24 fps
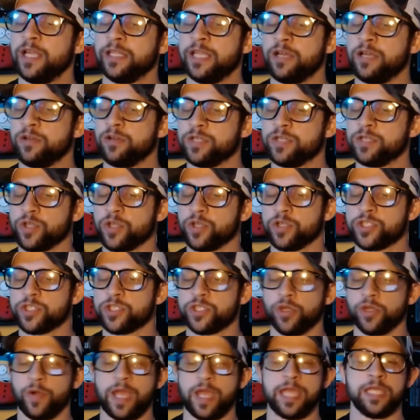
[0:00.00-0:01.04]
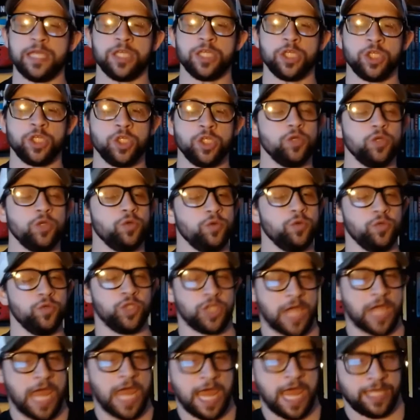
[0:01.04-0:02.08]
is also a
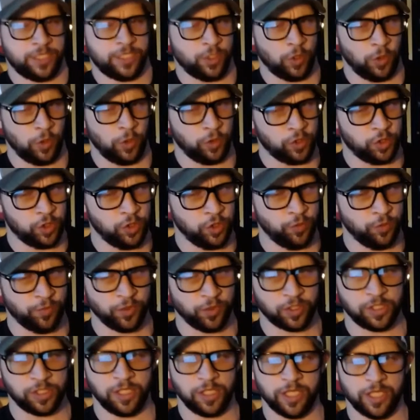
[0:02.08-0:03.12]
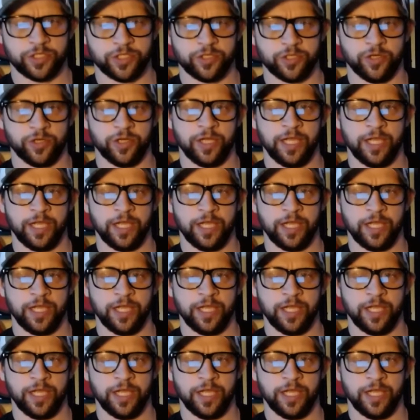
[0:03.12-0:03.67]
huge asshole supercluster